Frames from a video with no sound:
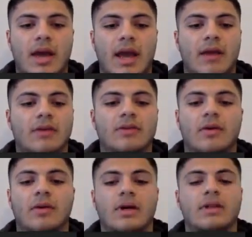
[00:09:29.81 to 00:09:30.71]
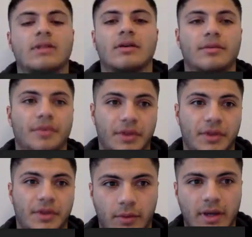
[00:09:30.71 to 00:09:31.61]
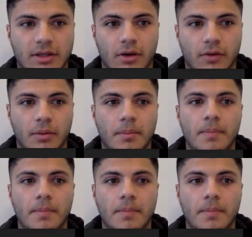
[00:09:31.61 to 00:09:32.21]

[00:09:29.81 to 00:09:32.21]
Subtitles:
and you just hold on until the earthquake's over.